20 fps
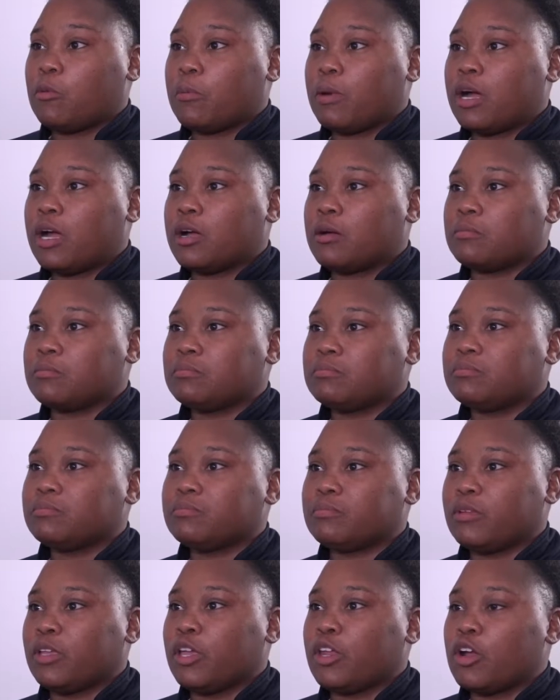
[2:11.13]
mom.
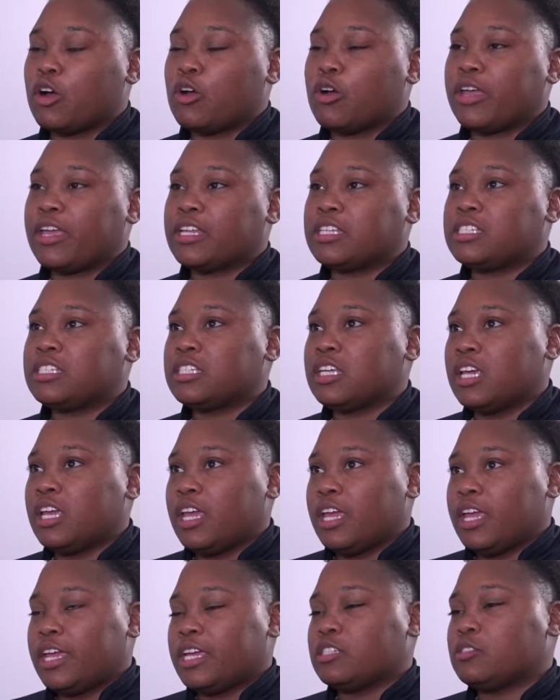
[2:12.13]
It's
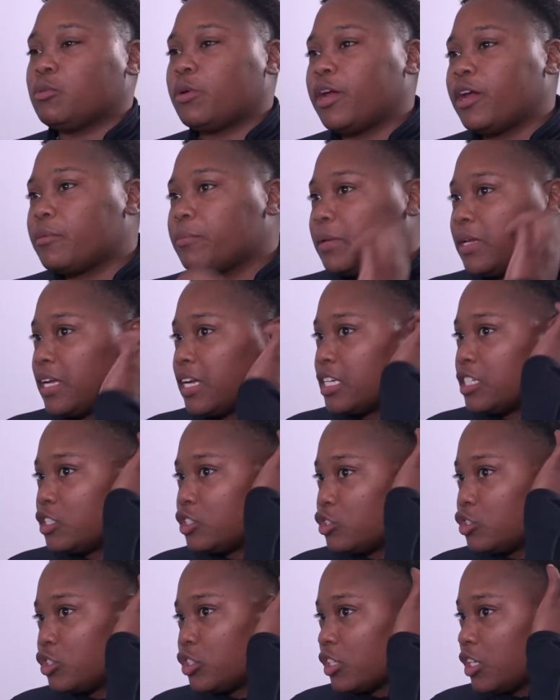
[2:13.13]
weird because
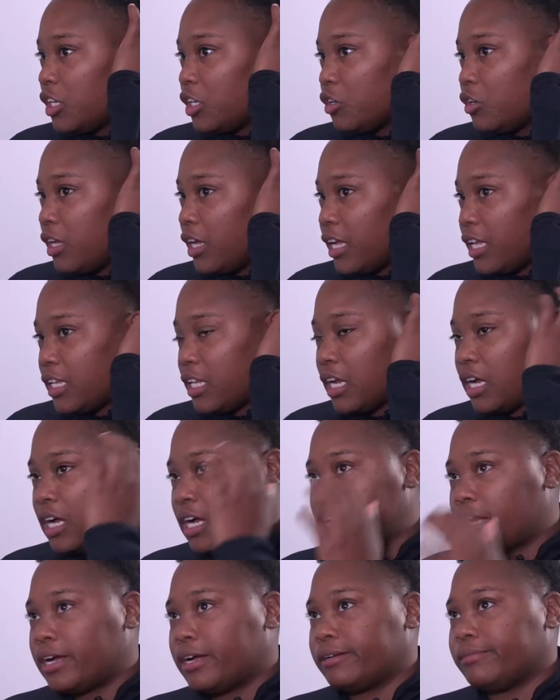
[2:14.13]
usually you get
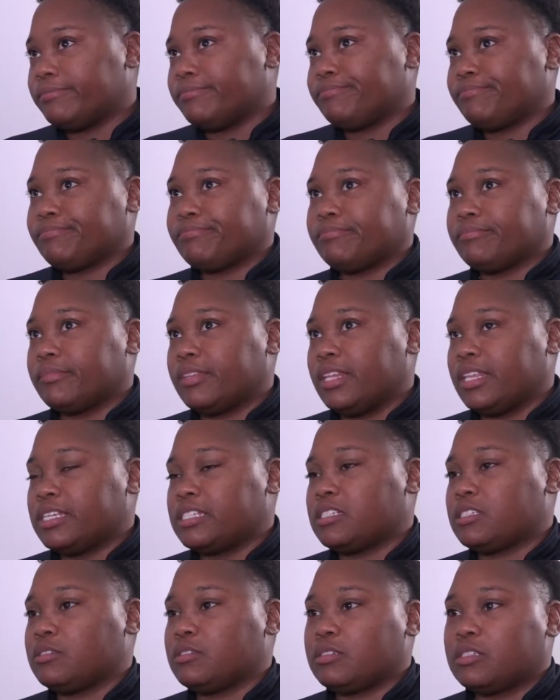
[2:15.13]

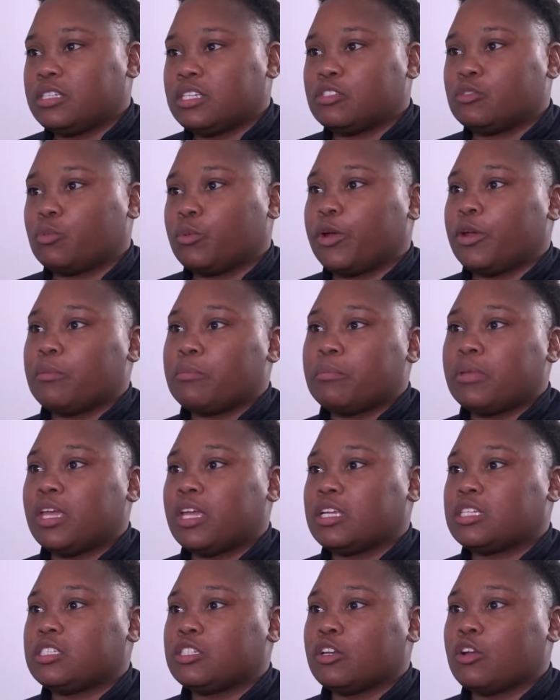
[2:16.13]
this weird
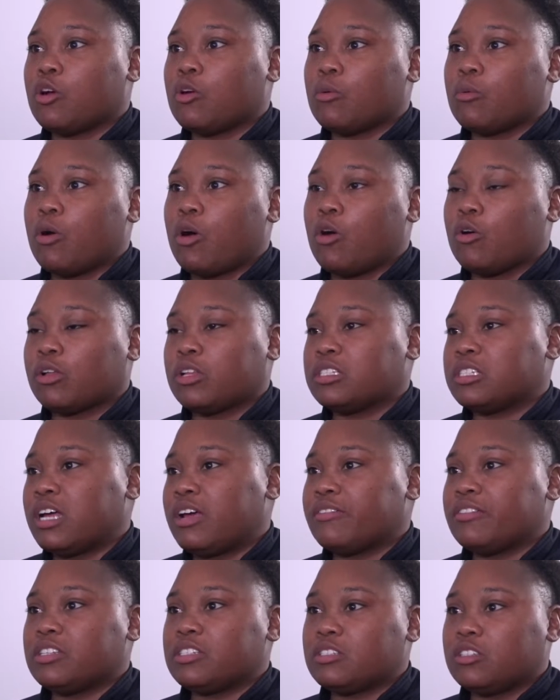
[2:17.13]
mix. Oakland's
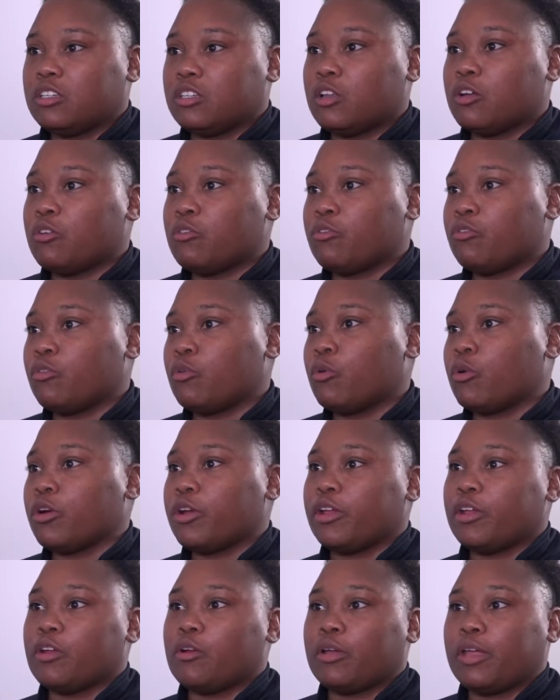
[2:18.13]
obviously known for
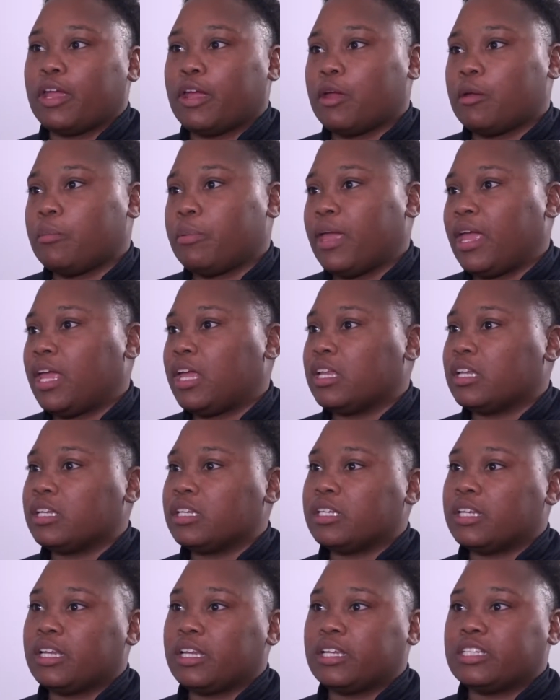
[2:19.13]
Gary
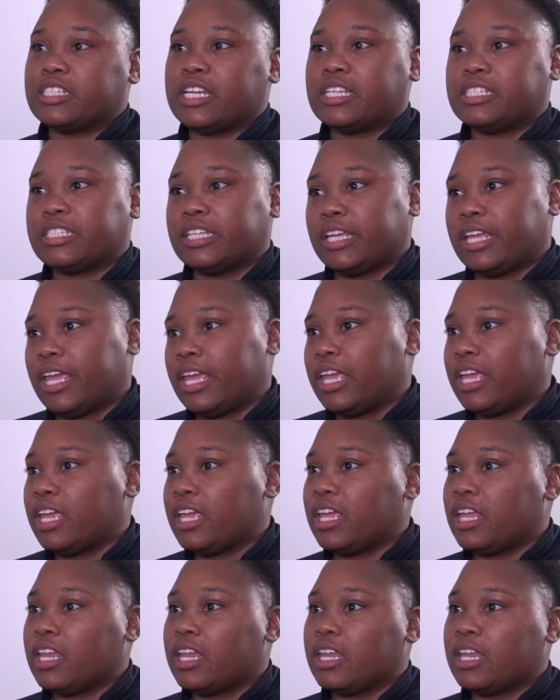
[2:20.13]
Payton and Jason
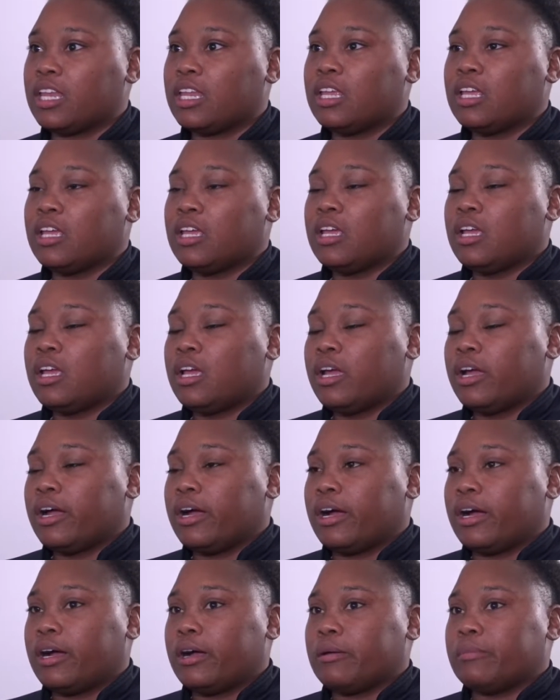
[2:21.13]
Kidd
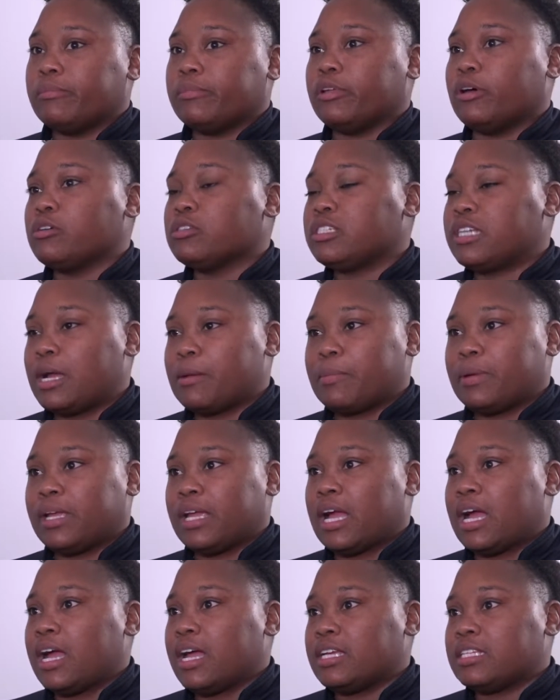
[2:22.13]
and those type of
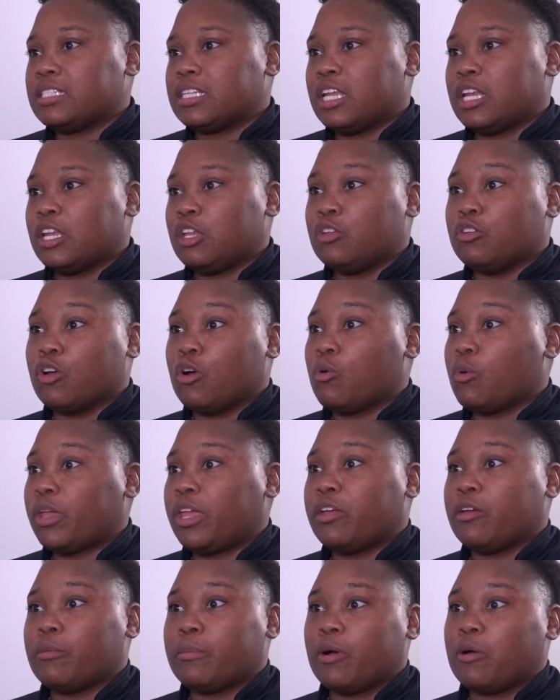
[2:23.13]
guys, and you don't
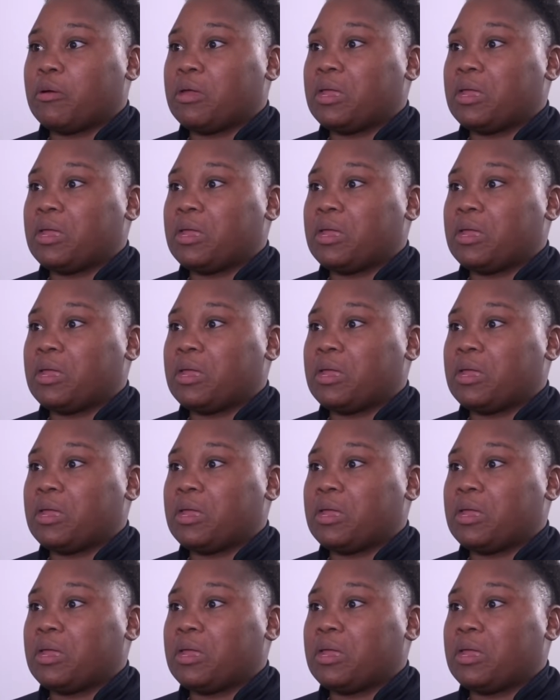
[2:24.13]
hear about